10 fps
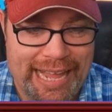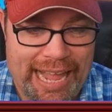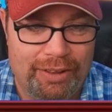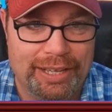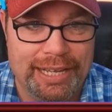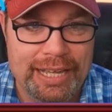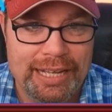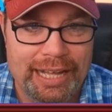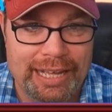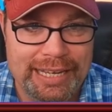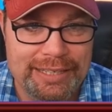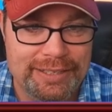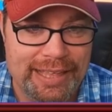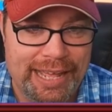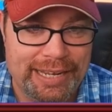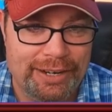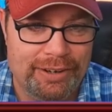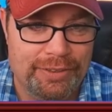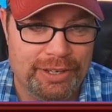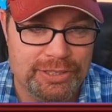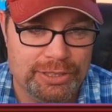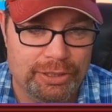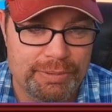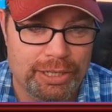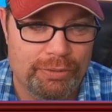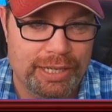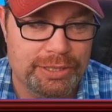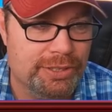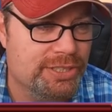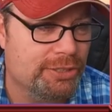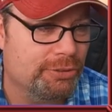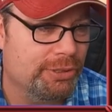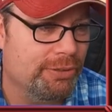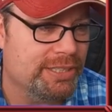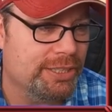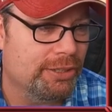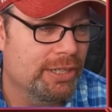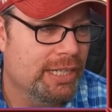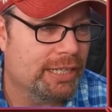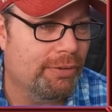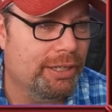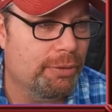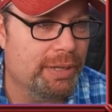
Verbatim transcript: howling uh, into that area there. So let me go into the central U.S. here, going a little